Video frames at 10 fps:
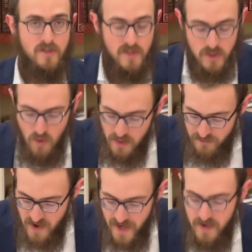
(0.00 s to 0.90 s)

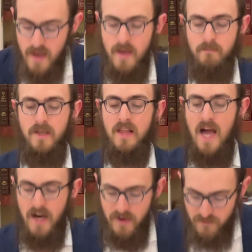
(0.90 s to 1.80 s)
disqualify it, mila
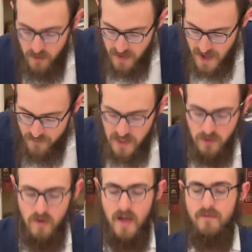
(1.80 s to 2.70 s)
hakrivo la'avodat
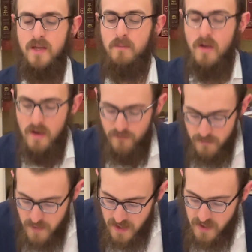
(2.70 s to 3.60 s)
kochavim,
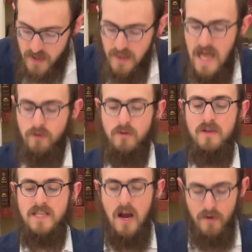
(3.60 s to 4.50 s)
from making it allowed to be
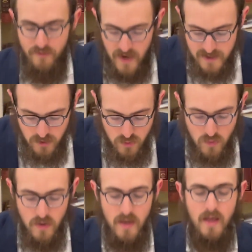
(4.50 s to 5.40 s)
sacrificed
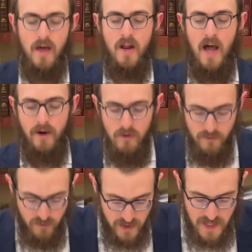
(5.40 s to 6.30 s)
to an idol.
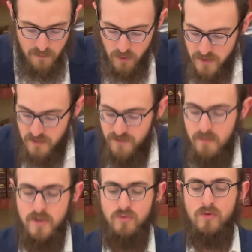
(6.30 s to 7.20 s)
For example, there's a
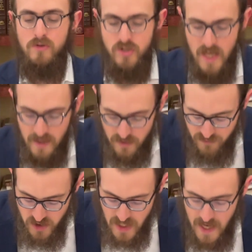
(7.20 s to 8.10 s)
famous rule,
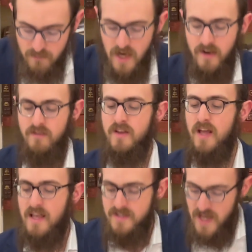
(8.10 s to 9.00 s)
lefi she'en makrivin
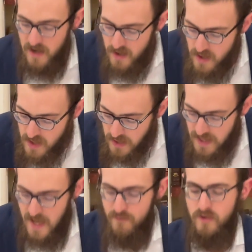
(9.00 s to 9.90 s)
chaser
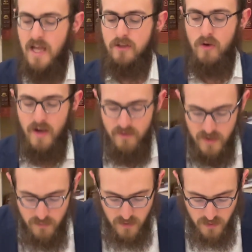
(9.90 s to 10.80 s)
la'avodat
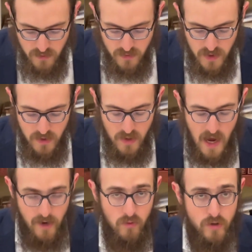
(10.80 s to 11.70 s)
kochavim. The
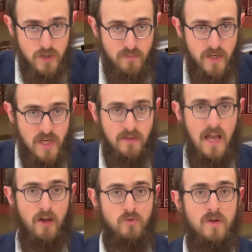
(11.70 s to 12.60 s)
idol-worshipping
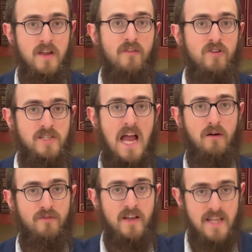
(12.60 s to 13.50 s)
Gentiles would never
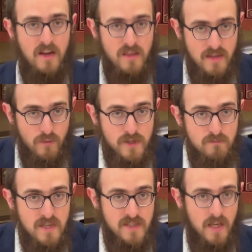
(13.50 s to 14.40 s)
sacrifice anything that was
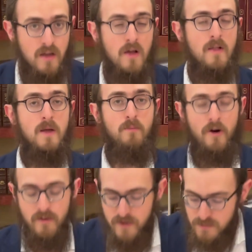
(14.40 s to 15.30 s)
missing
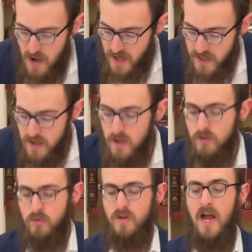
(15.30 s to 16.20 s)
part of its body
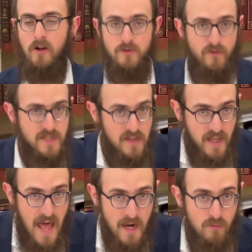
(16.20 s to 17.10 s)
to an idol. So if you're selling
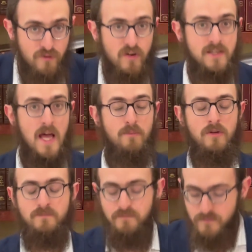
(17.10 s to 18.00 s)
an animal, for
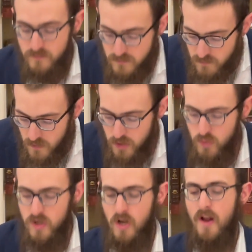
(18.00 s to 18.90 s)
example,
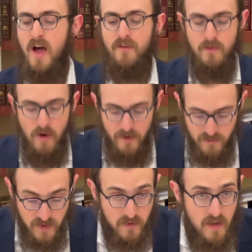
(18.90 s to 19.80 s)
you would cut off a part of
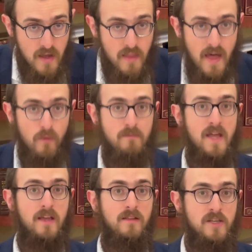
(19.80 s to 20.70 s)
it that would
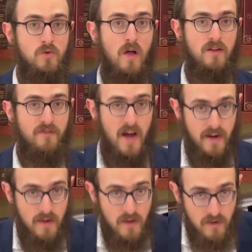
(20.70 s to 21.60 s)
make it
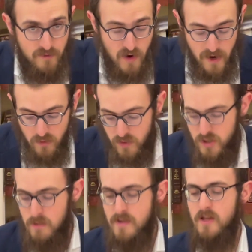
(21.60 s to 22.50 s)
disqualified for idol
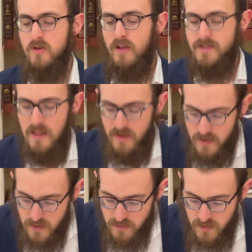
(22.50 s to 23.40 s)
worship, and then you can sell it
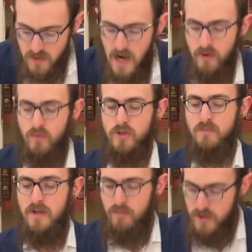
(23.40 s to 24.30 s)
to the
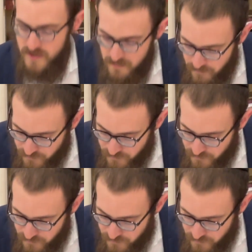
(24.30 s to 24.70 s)
idol-worshipping person.